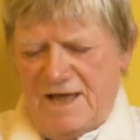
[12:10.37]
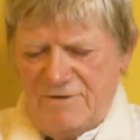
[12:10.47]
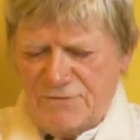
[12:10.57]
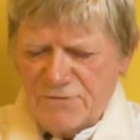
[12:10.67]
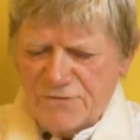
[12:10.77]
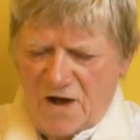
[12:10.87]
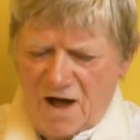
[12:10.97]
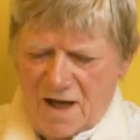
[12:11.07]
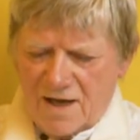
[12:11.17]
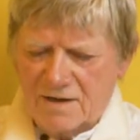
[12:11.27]
if a
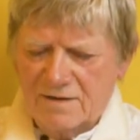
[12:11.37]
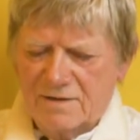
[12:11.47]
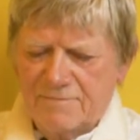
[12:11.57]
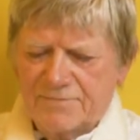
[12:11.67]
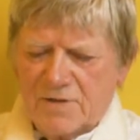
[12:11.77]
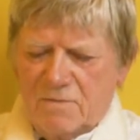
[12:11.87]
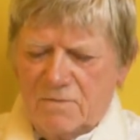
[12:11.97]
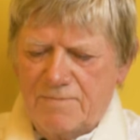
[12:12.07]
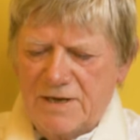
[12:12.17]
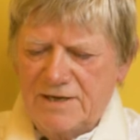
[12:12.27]
fire
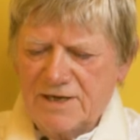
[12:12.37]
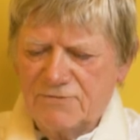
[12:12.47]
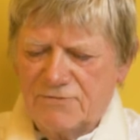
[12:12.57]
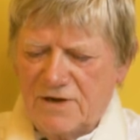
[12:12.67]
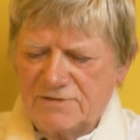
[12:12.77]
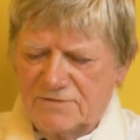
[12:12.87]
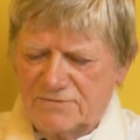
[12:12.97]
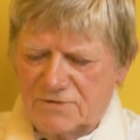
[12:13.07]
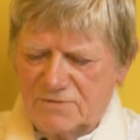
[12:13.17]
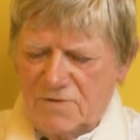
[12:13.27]
were burning in front of
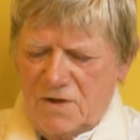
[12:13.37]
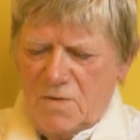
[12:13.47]
you,